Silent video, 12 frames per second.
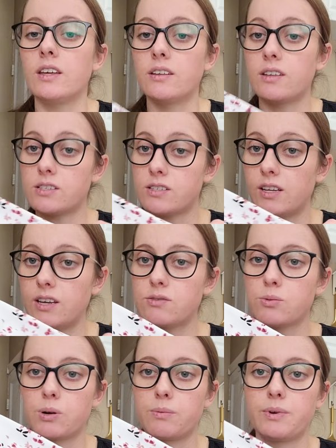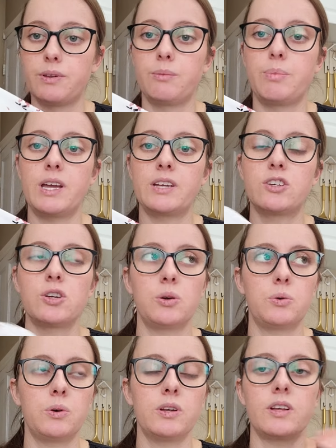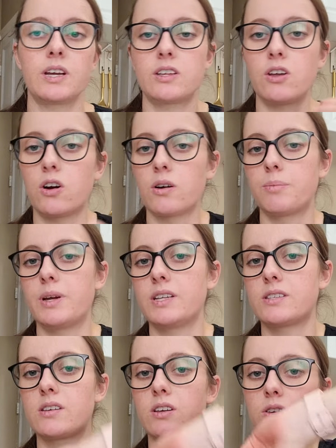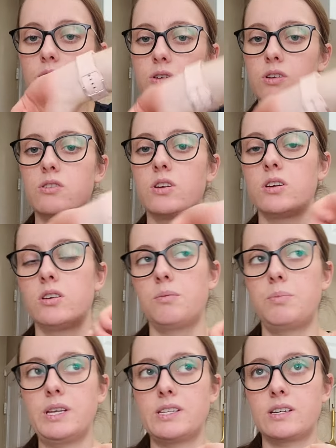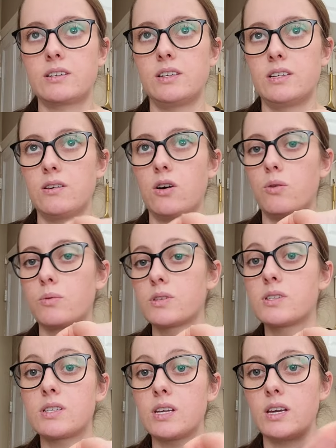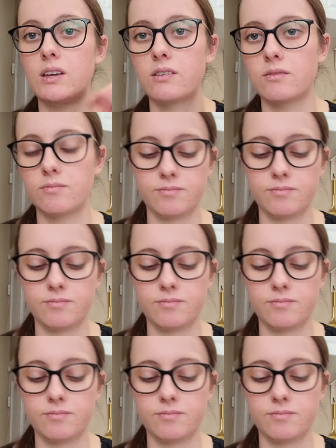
the sleeves were really big too, like the armpits, like you could basically almost see.